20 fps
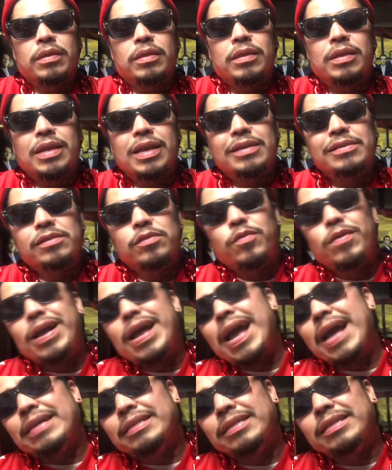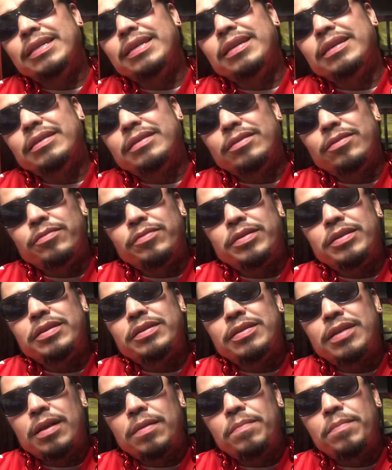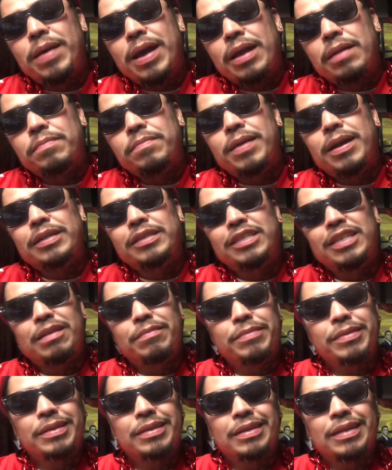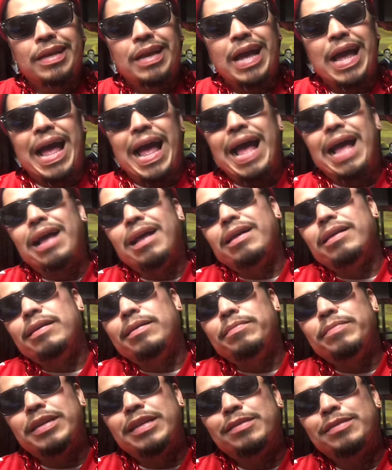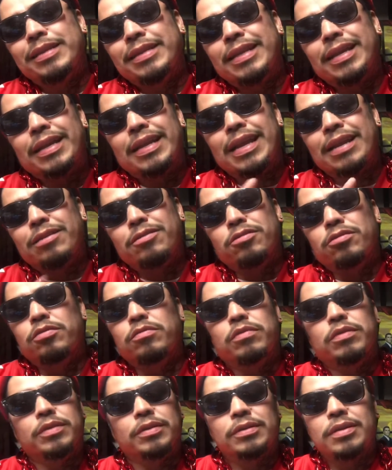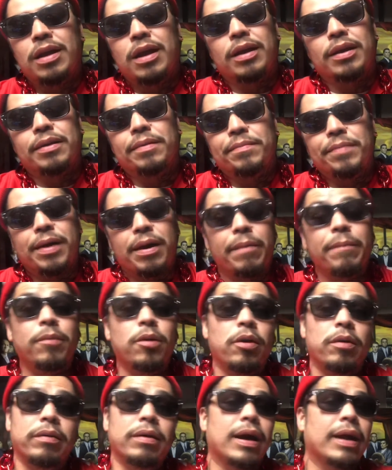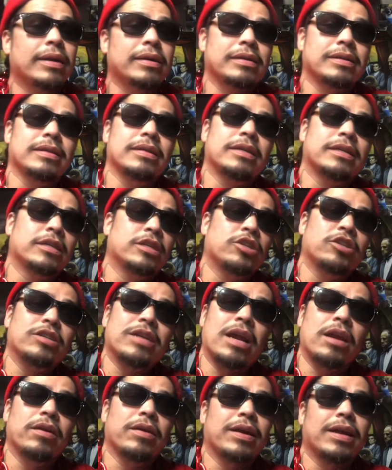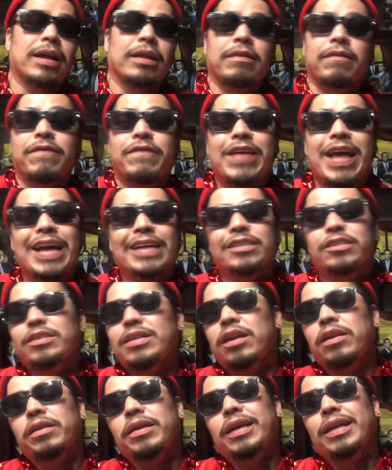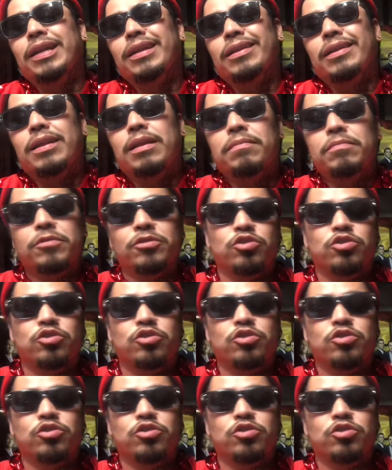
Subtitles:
That's the way I see it. So when you talk bad about Jimmy, it makes you think like you don't know what you're talking about, bro, honestly, because you're not looking at the facts. You're not looking at the numbers.